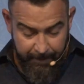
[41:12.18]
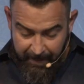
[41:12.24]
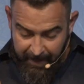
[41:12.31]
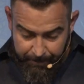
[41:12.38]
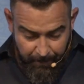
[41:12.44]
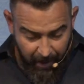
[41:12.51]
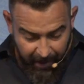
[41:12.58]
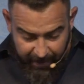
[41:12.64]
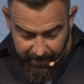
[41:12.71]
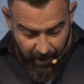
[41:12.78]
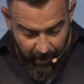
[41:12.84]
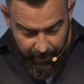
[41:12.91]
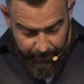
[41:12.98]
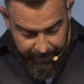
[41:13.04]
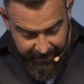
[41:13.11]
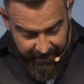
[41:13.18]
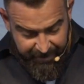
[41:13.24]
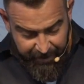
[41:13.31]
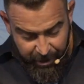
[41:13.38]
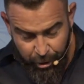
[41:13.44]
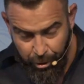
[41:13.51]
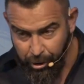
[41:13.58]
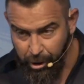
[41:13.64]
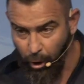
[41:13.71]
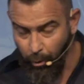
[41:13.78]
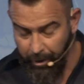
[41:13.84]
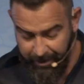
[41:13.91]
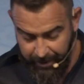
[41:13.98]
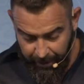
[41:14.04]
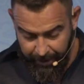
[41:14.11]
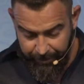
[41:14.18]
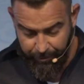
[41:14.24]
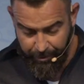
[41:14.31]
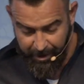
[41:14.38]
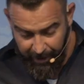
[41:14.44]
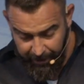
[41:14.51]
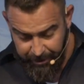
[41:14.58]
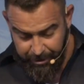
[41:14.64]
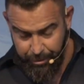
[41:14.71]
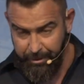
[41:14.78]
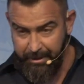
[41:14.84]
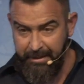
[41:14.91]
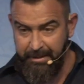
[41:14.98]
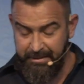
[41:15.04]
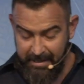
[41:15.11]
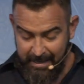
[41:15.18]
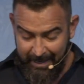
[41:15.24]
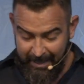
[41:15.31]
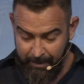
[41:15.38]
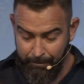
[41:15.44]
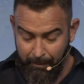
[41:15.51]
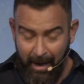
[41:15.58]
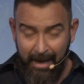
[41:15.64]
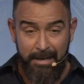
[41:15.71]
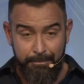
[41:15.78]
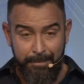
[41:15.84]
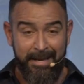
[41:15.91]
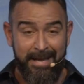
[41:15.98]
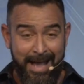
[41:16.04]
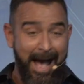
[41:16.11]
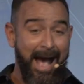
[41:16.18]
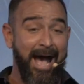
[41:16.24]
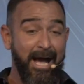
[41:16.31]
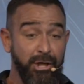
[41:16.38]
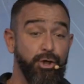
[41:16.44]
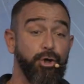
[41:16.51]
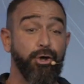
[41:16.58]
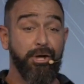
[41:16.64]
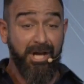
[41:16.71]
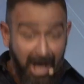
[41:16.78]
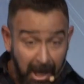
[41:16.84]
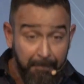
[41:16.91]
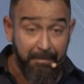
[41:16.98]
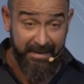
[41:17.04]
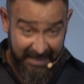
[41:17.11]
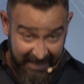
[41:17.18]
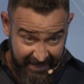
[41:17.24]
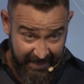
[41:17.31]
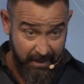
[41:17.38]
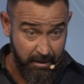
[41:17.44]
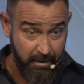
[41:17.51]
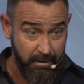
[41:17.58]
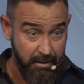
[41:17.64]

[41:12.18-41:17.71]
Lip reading: It might not be that you're going to other countries. It might be at your company.